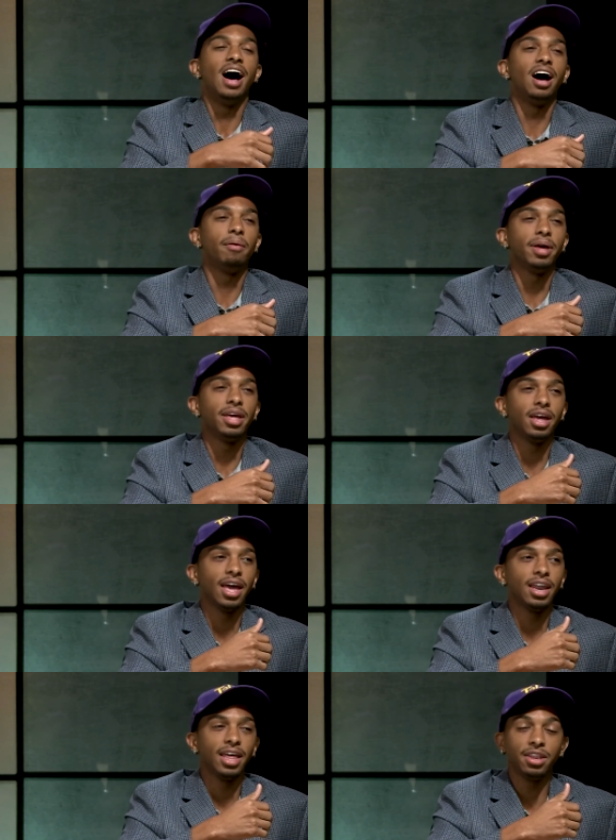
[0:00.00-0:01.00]
Um, and,
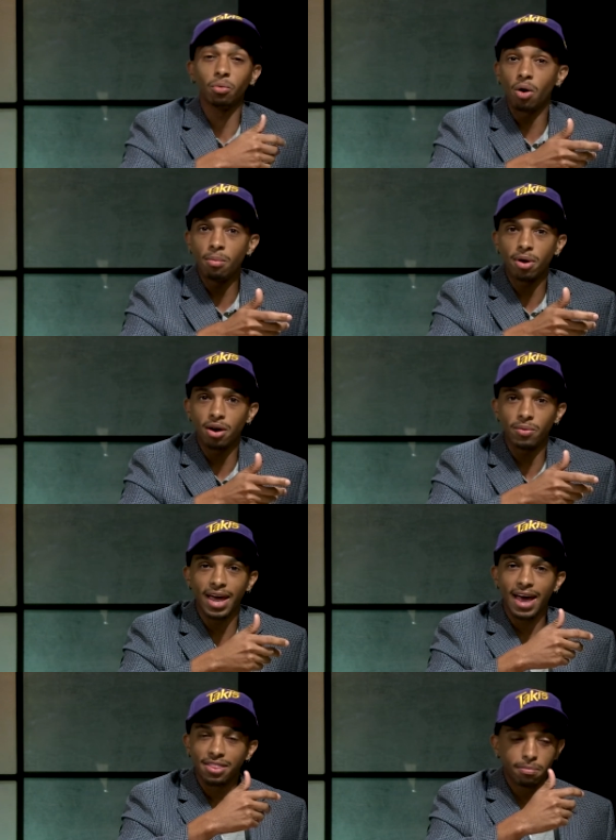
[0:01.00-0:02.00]
in the Walmart, we
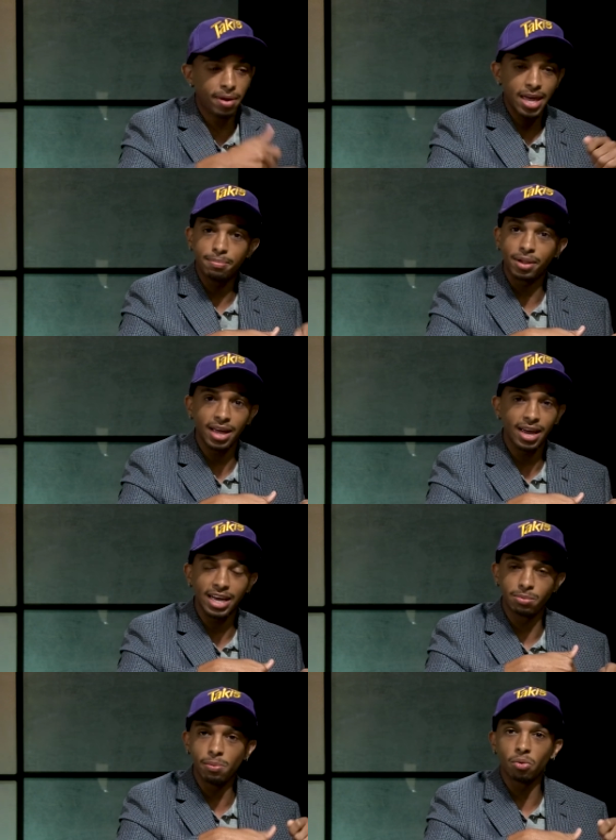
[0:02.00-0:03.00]
had the band playing as
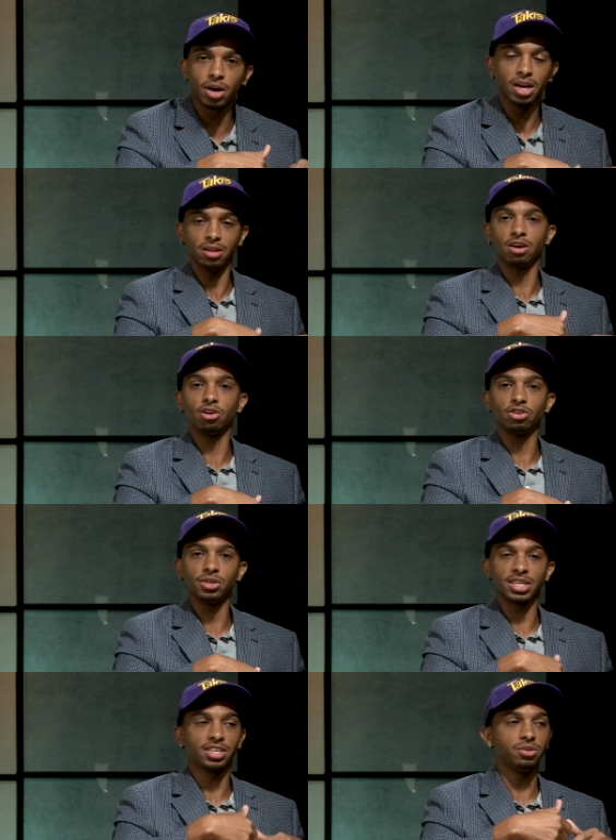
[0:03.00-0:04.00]
people were getting their groceries,
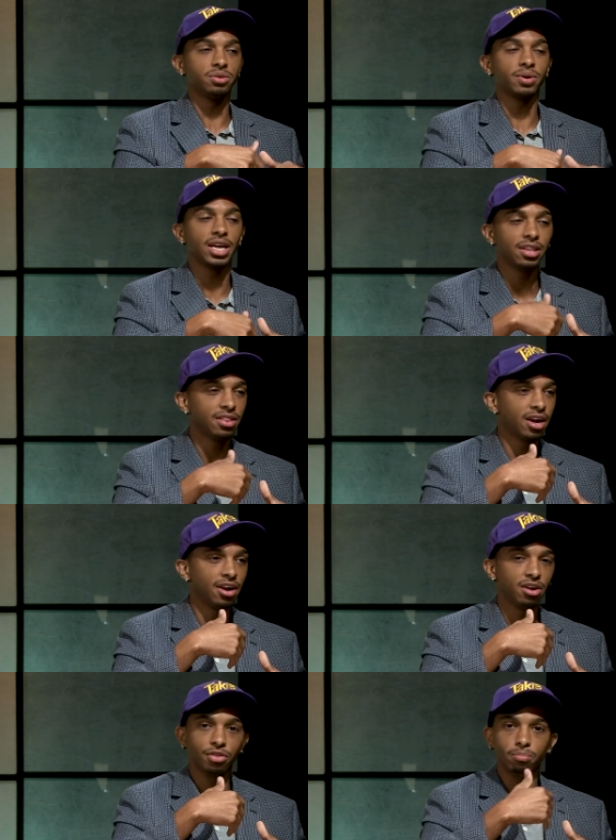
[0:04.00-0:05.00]
as students were getting their you
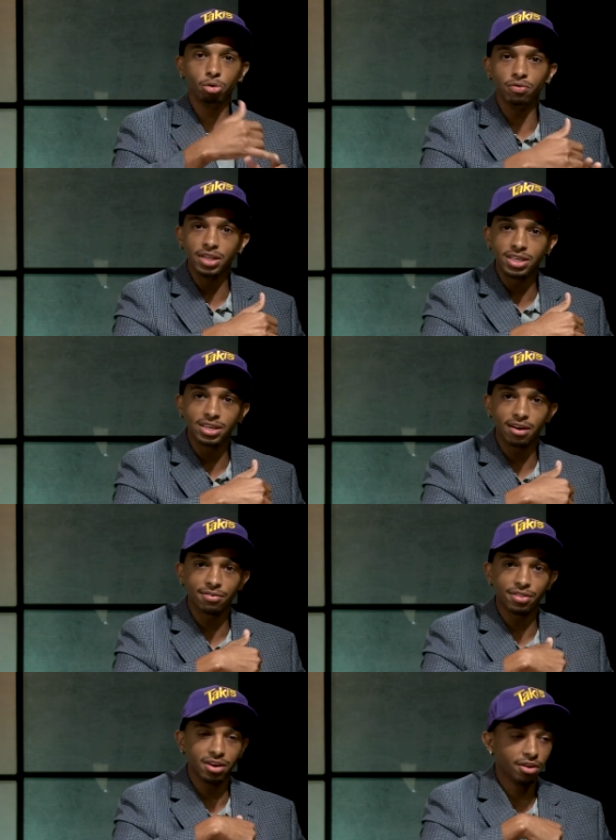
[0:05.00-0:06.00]
know their move in stuff,
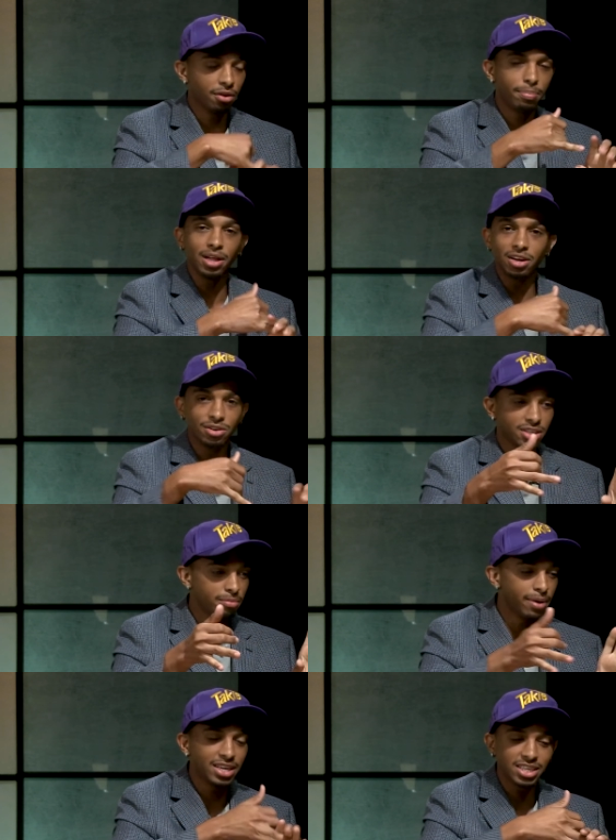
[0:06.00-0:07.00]
you know their pillows, their
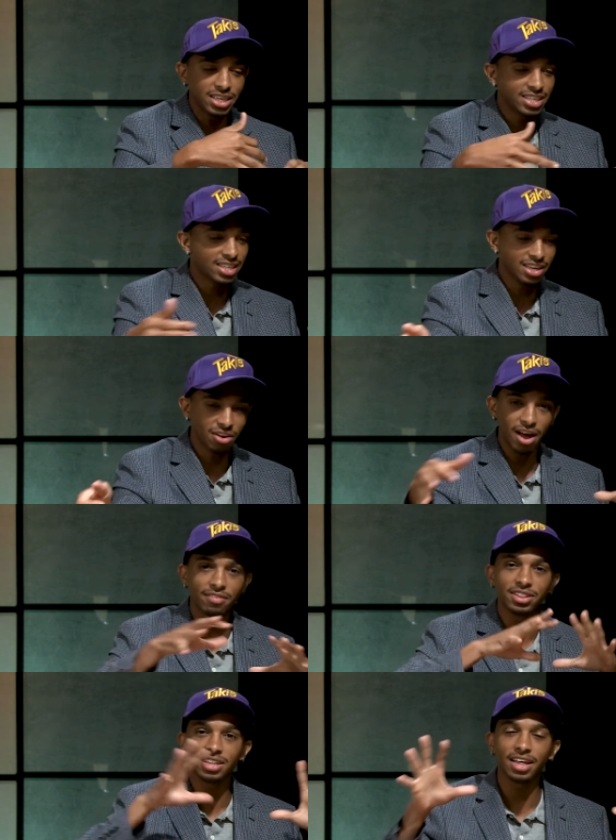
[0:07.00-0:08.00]
bed sheets, you know
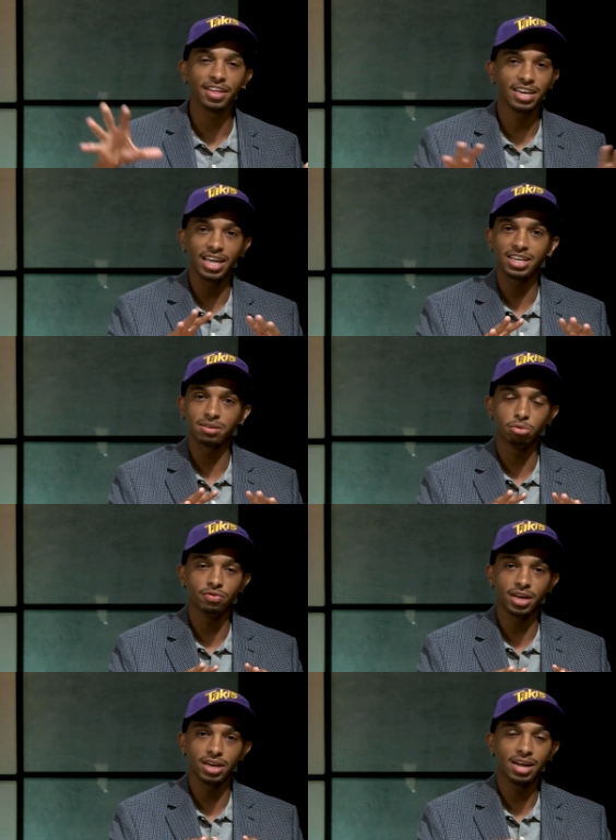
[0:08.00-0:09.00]
everything that they needed to move
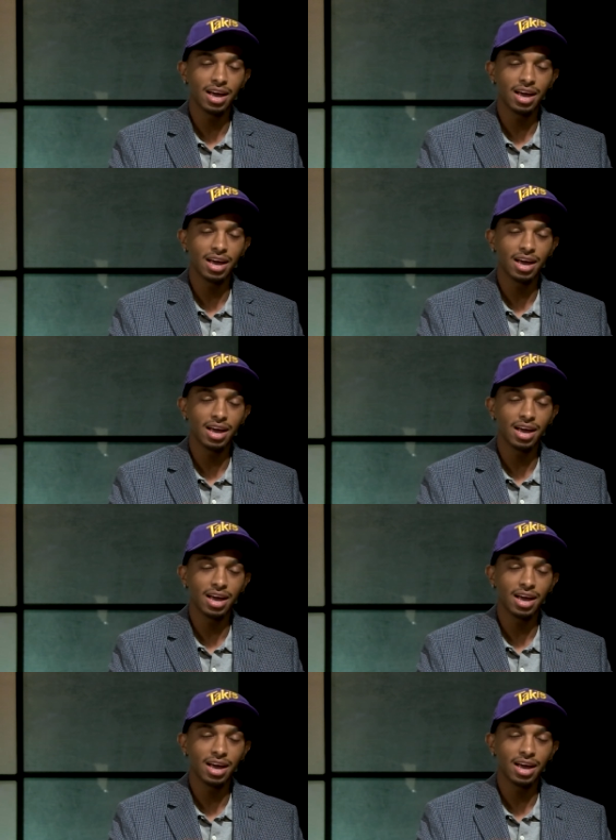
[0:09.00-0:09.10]
in.